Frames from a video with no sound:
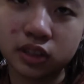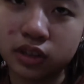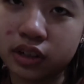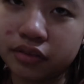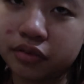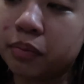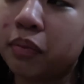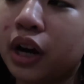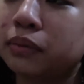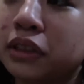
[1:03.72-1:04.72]
should have
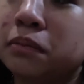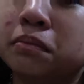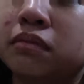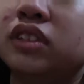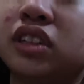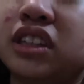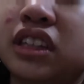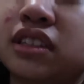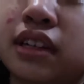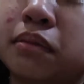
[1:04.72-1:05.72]
prepped the
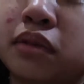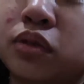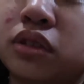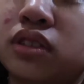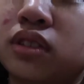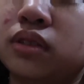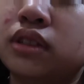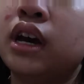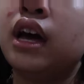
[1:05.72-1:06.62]
things that I'm going to use,